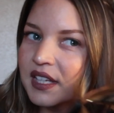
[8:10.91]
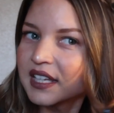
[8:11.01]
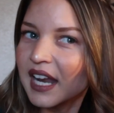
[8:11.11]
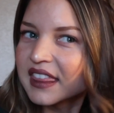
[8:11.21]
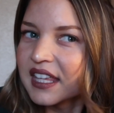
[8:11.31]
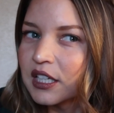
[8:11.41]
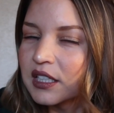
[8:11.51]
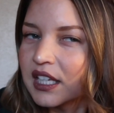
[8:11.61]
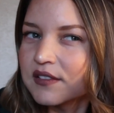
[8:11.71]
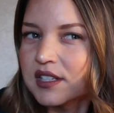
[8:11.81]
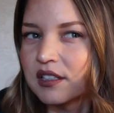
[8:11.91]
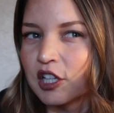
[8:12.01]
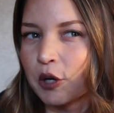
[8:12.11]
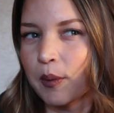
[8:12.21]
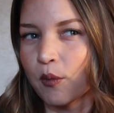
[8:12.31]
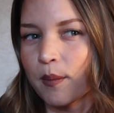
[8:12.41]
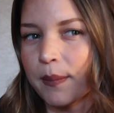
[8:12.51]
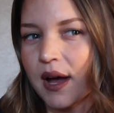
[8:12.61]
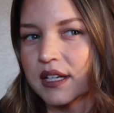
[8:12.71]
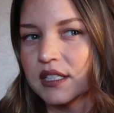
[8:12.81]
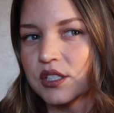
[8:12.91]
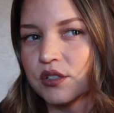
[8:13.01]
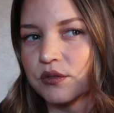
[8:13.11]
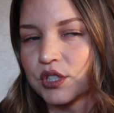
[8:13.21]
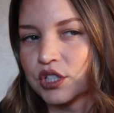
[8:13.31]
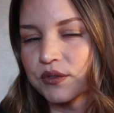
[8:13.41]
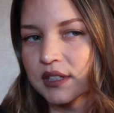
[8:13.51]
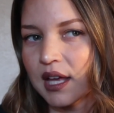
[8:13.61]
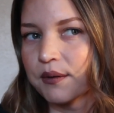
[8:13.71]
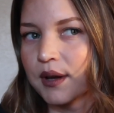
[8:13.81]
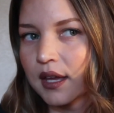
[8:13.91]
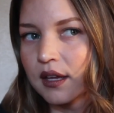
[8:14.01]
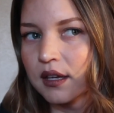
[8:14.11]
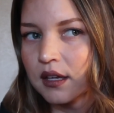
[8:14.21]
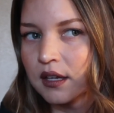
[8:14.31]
And I think it gives it a little bit more body too when you do it that way.